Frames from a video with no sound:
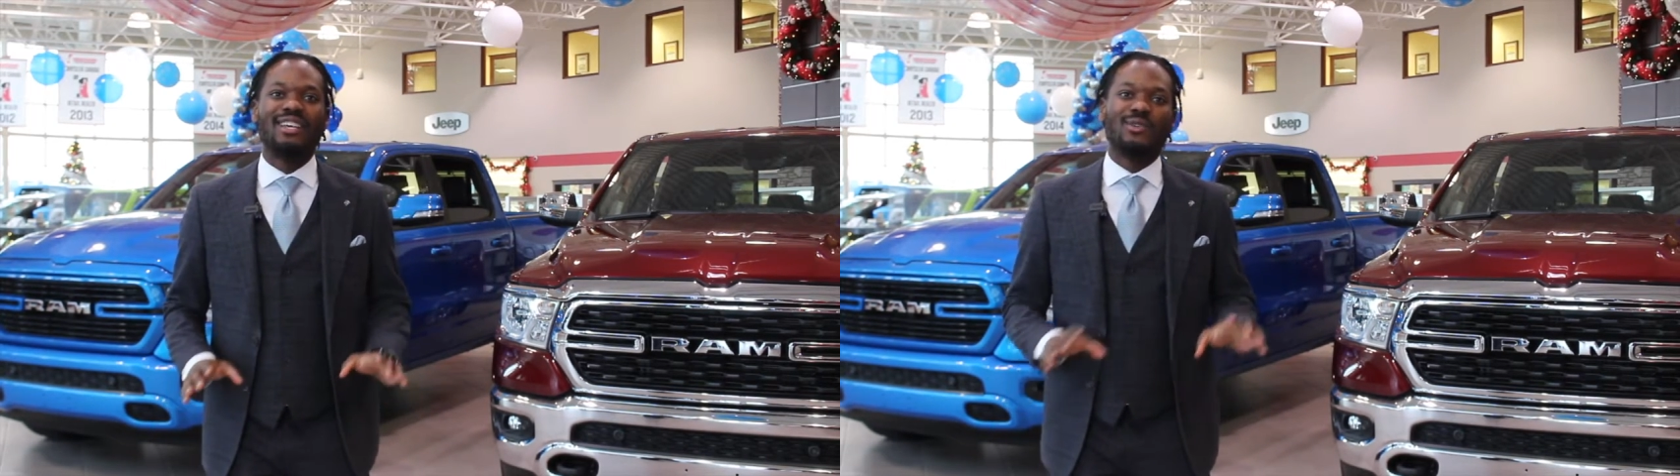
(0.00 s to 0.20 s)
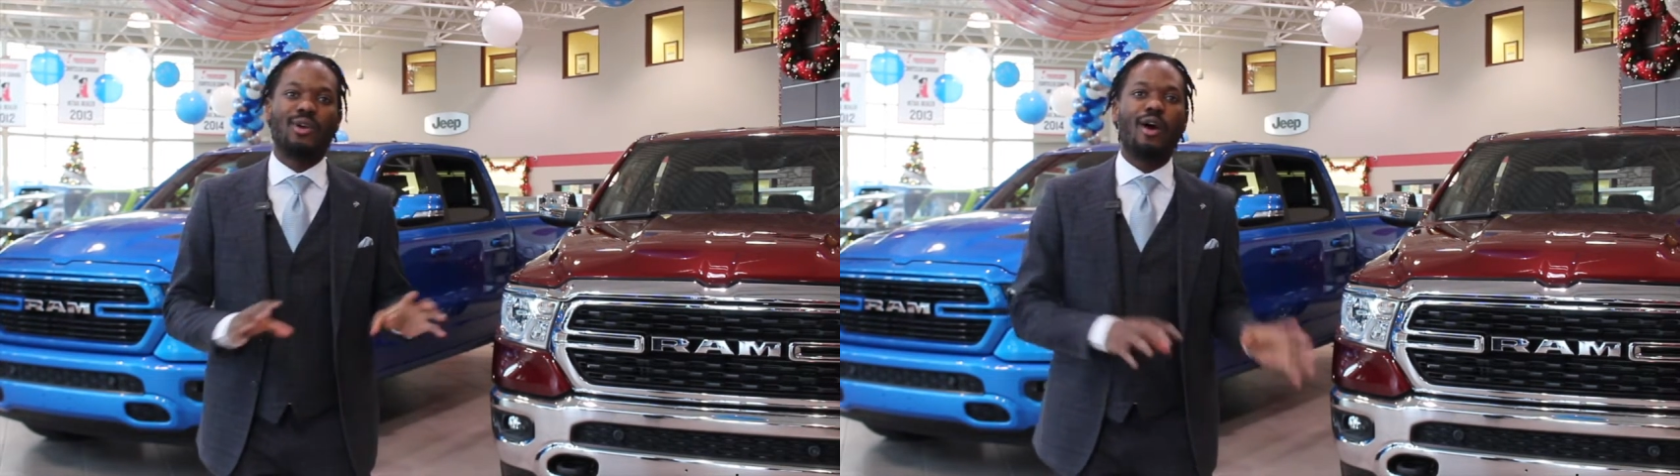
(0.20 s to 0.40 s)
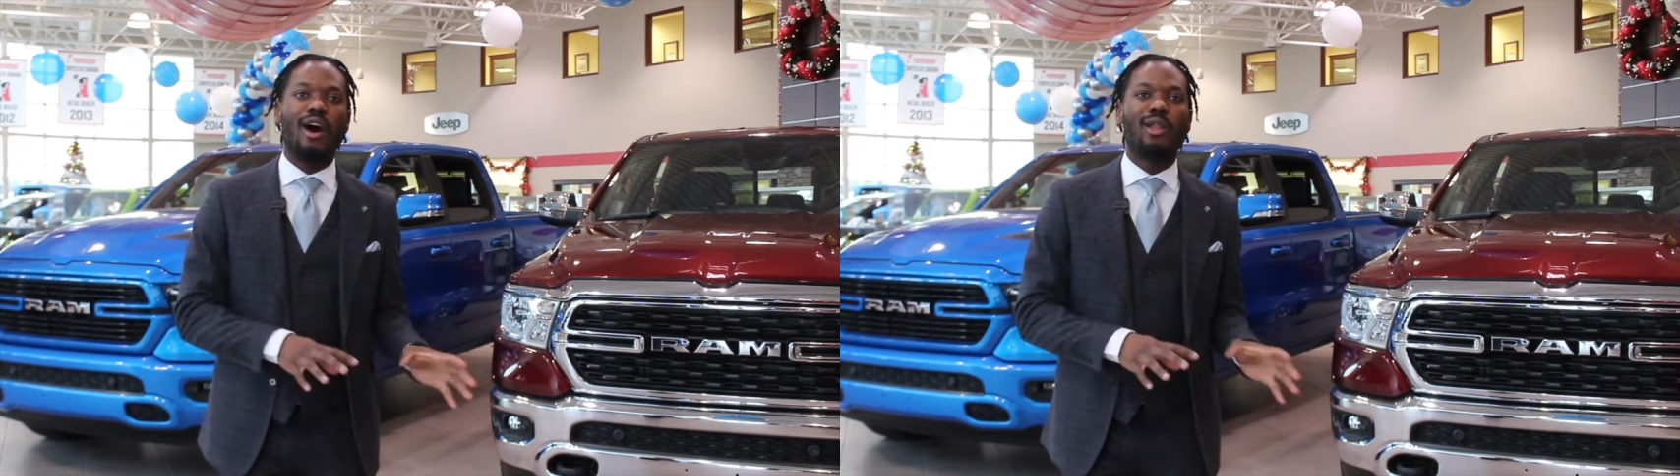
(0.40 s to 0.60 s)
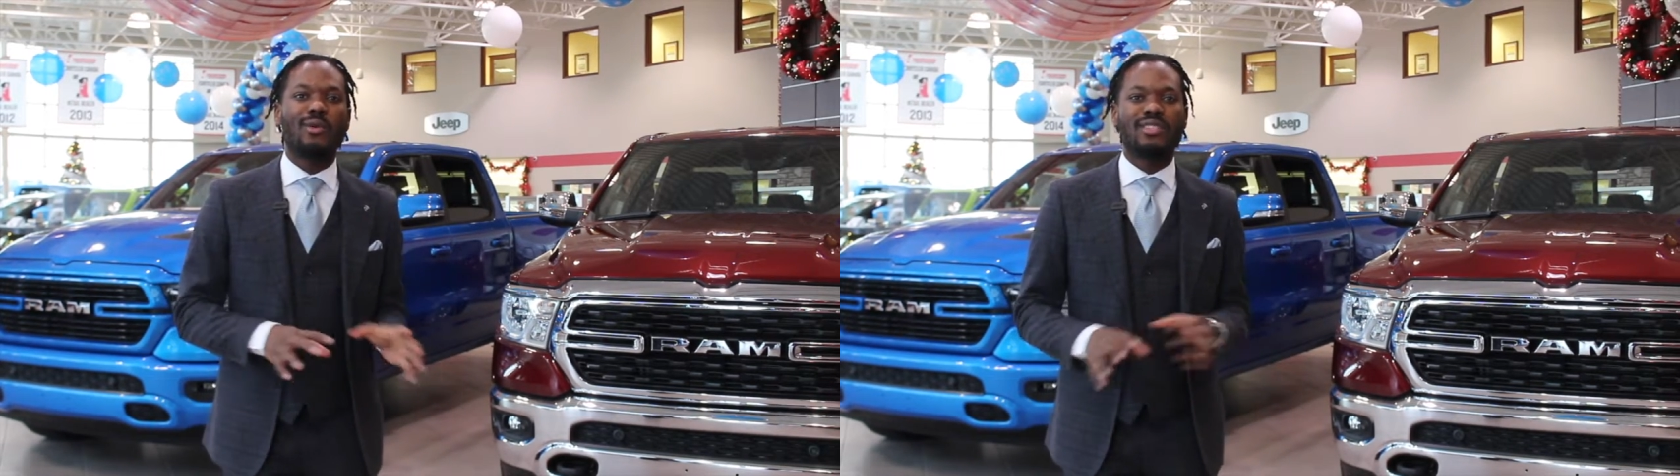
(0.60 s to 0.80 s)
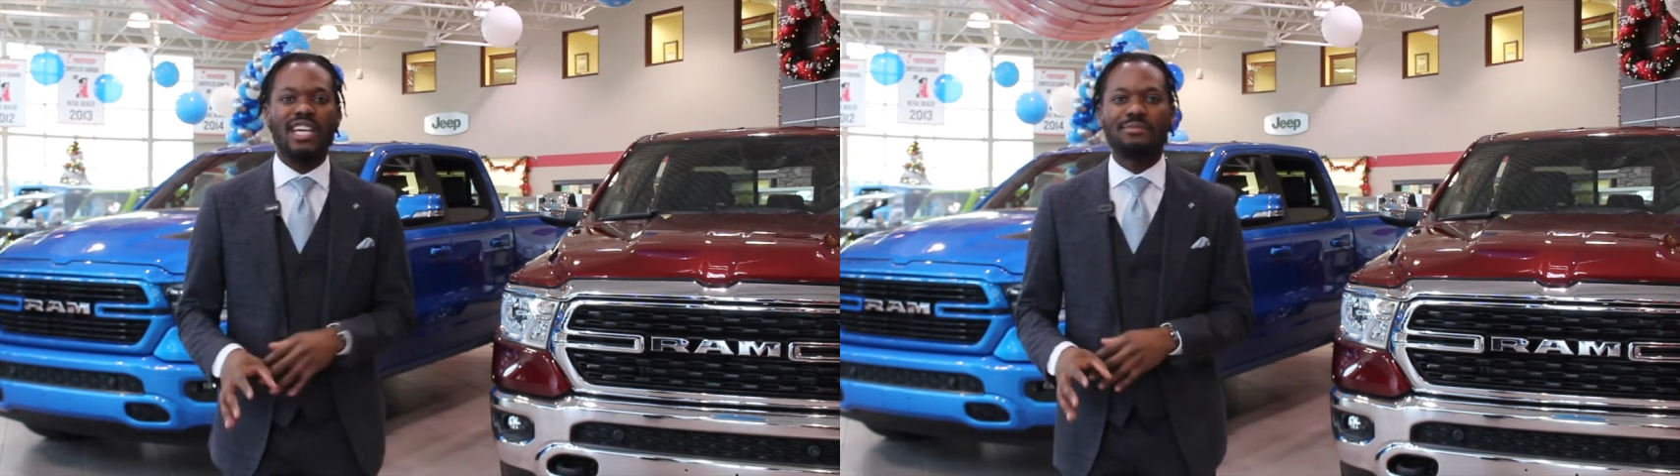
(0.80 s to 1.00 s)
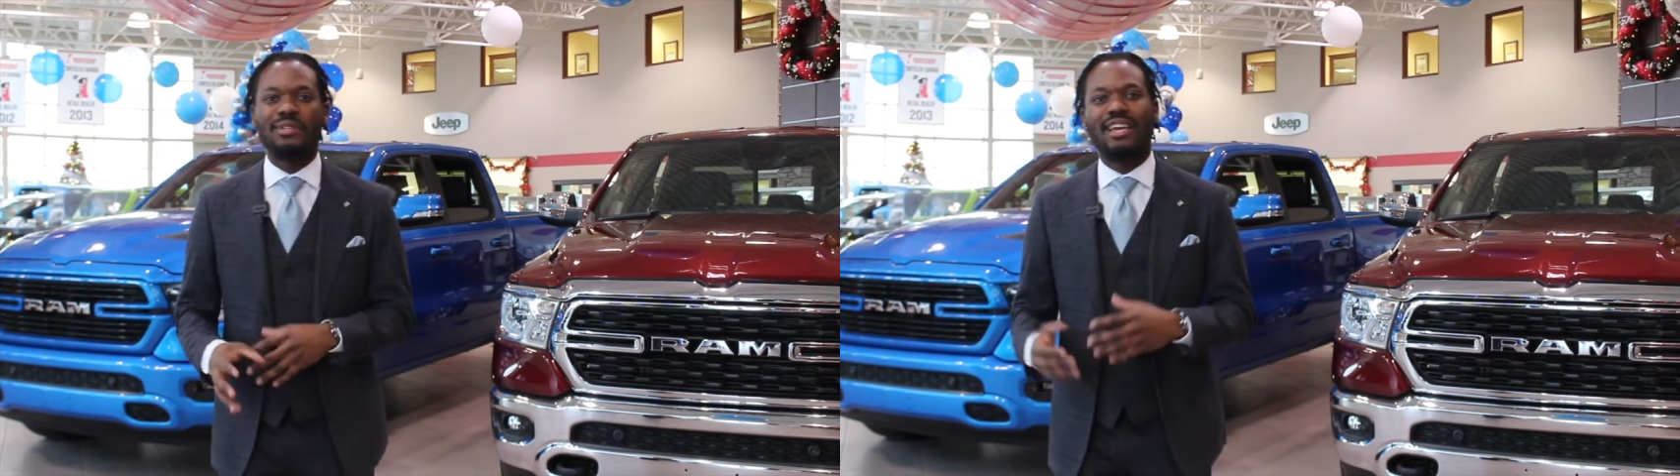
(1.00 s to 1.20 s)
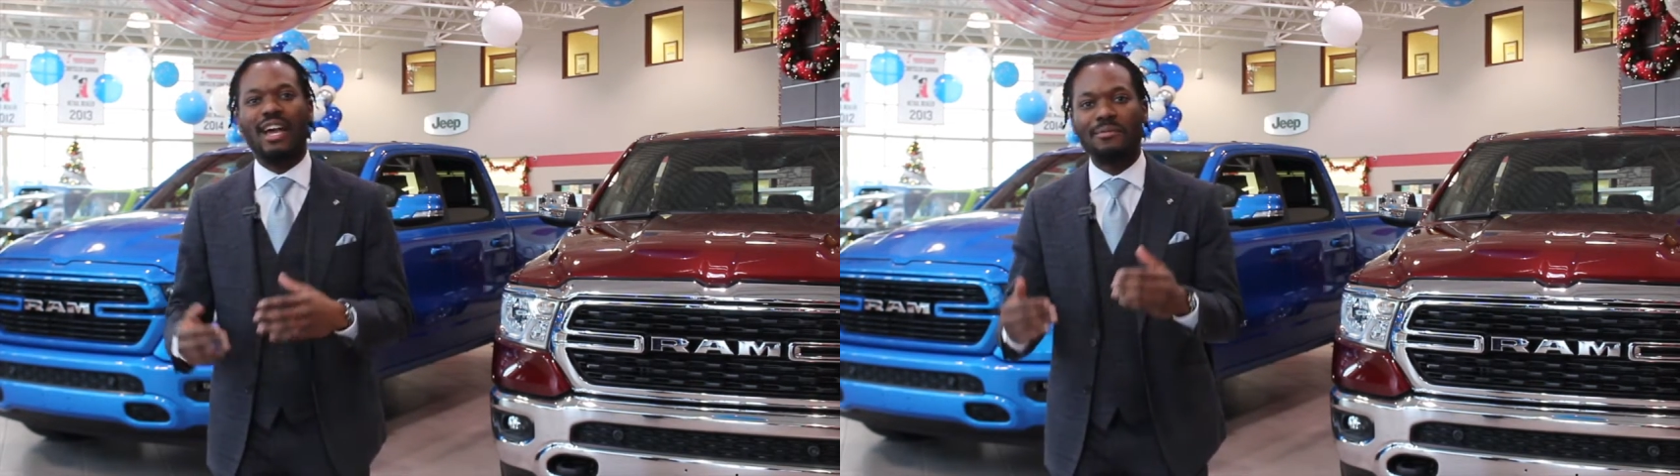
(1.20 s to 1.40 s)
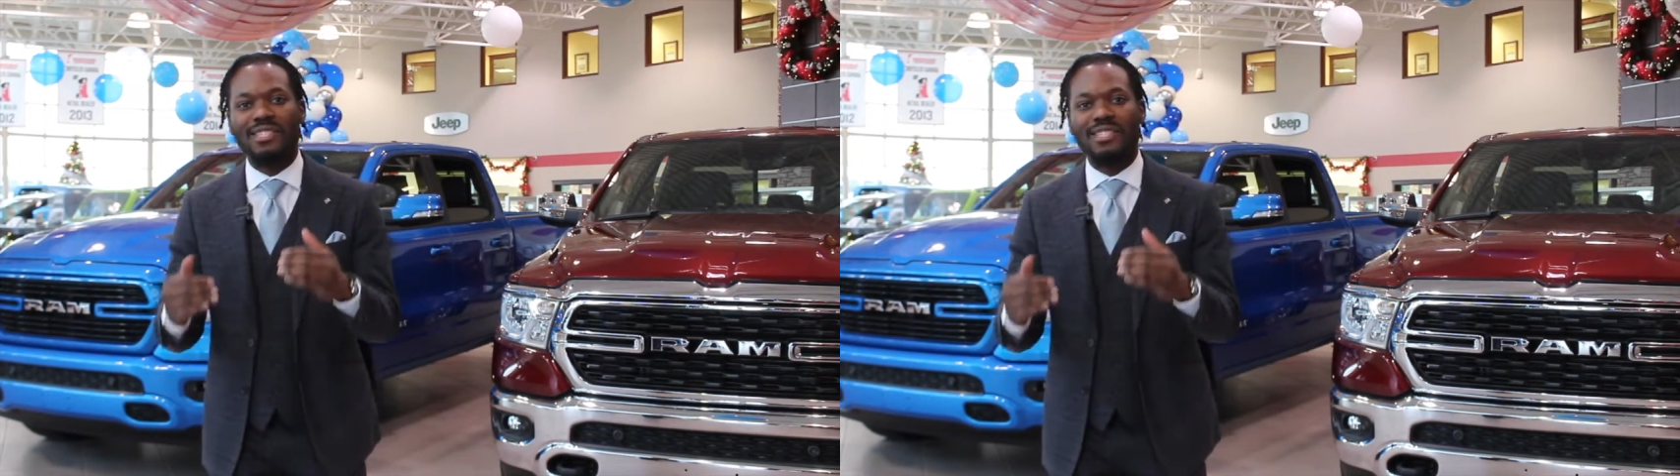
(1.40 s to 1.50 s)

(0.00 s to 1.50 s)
So call or text me to come